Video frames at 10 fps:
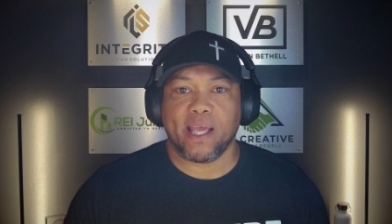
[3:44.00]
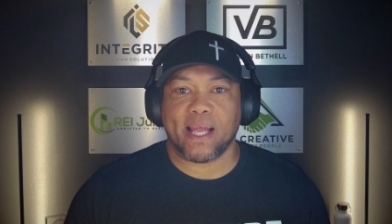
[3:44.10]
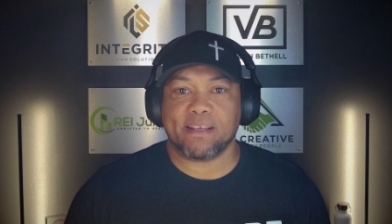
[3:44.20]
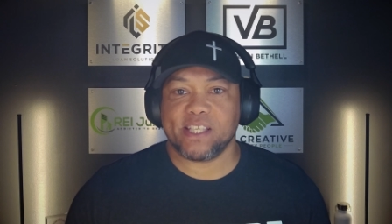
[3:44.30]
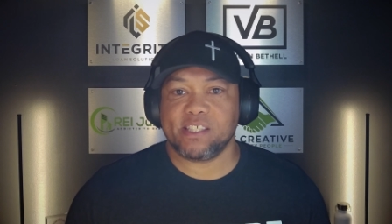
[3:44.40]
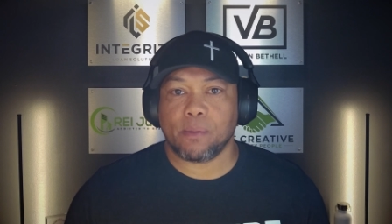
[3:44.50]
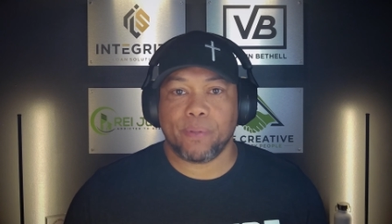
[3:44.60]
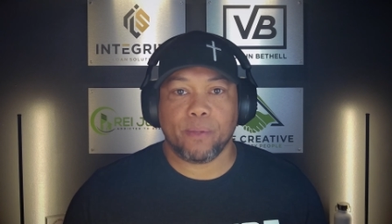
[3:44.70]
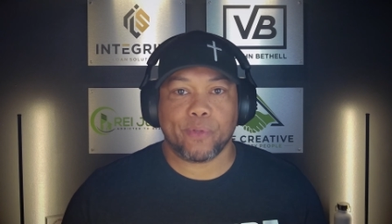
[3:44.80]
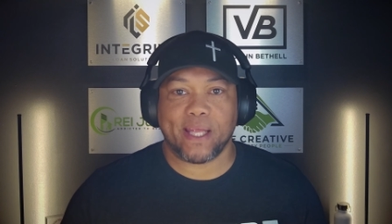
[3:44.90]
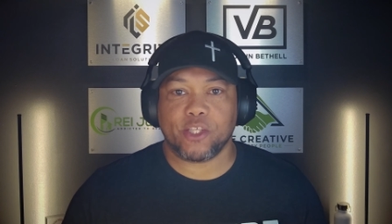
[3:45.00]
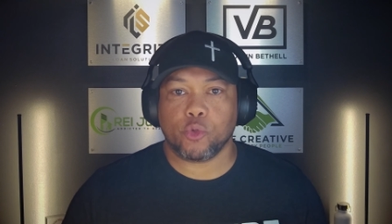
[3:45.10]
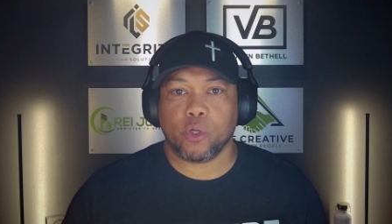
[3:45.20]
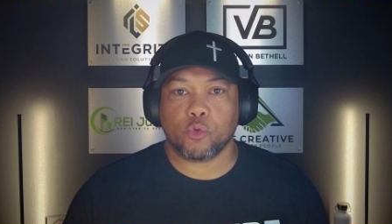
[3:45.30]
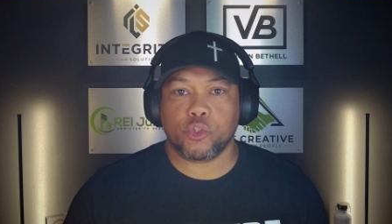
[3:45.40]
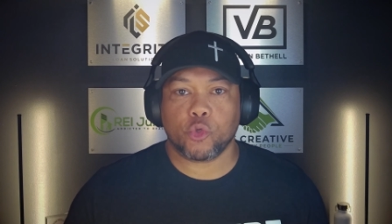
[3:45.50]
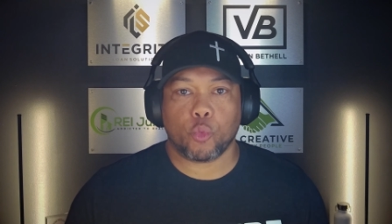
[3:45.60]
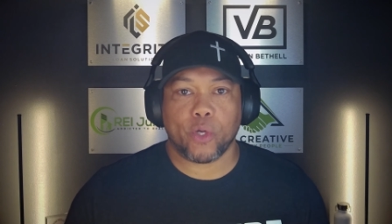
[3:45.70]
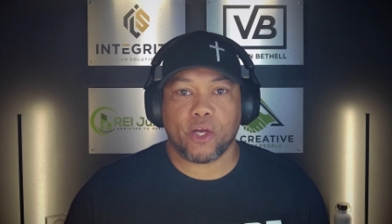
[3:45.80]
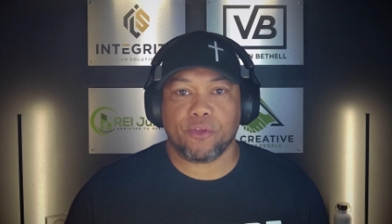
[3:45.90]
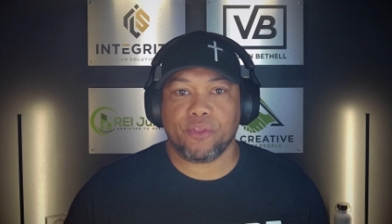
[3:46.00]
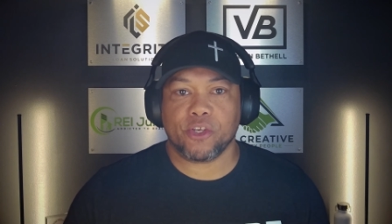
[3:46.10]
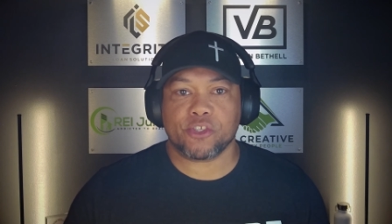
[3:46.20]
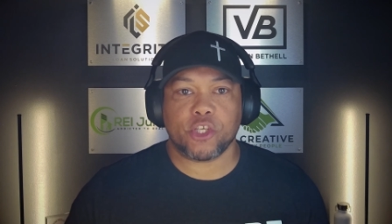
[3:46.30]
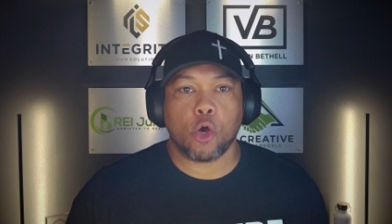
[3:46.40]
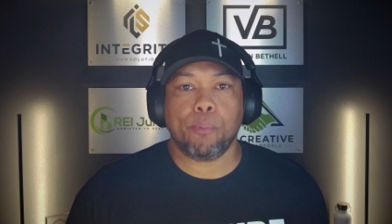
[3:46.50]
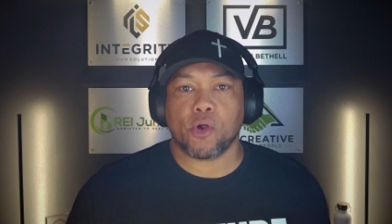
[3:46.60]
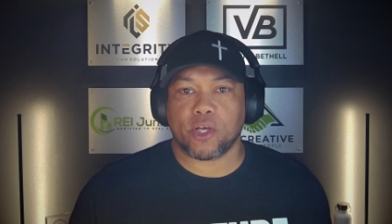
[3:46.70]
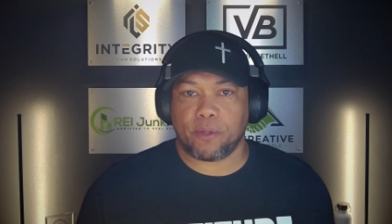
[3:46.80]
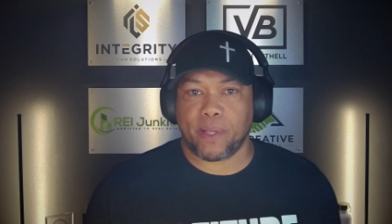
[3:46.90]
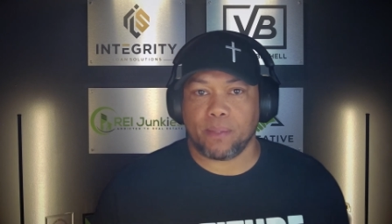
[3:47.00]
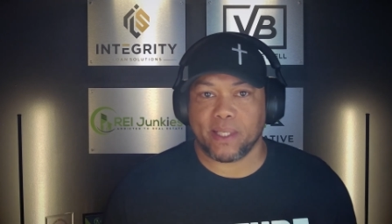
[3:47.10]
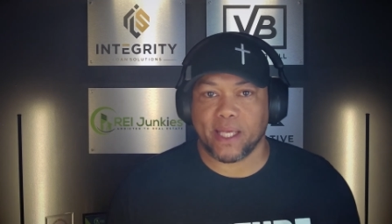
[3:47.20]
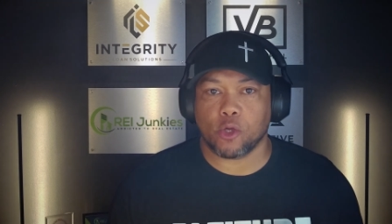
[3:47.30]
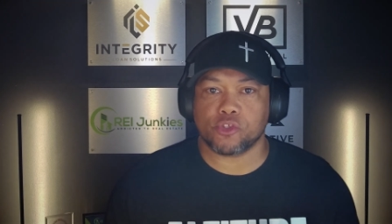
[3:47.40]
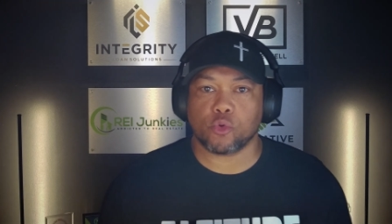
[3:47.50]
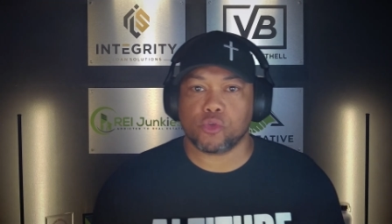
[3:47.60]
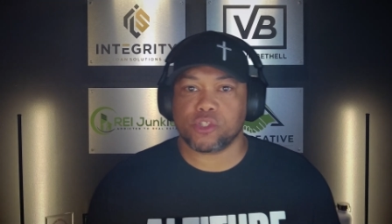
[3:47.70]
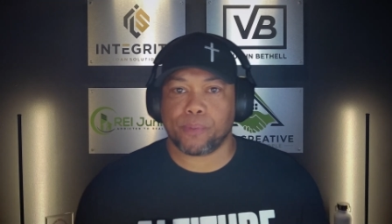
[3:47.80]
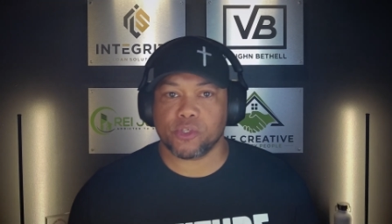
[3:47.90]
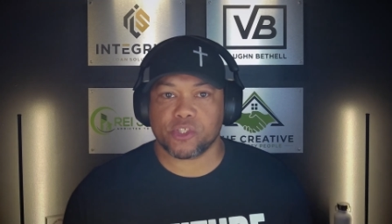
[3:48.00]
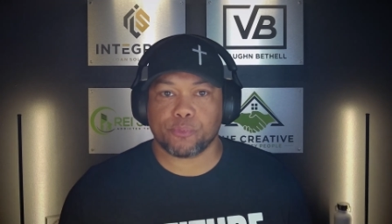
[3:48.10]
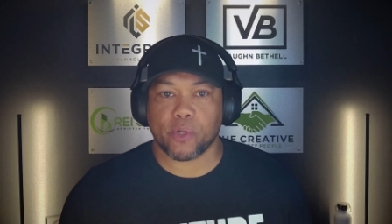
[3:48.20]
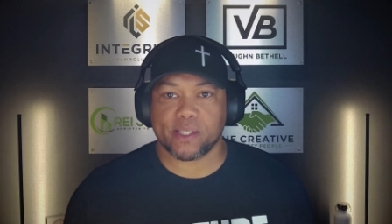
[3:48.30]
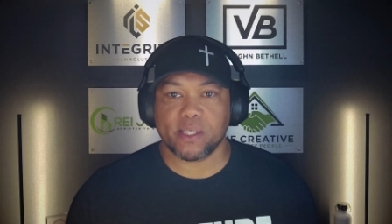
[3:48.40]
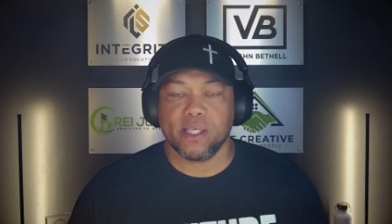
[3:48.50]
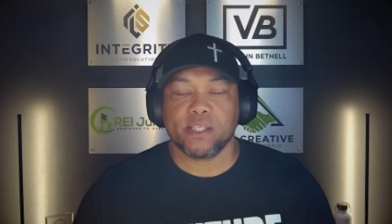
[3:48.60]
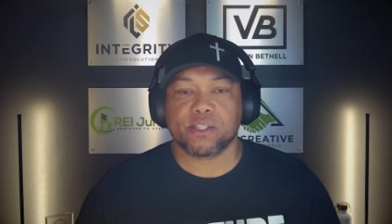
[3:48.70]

And I see some people that do it to where there's no part of the payment that goes towards the purchase price.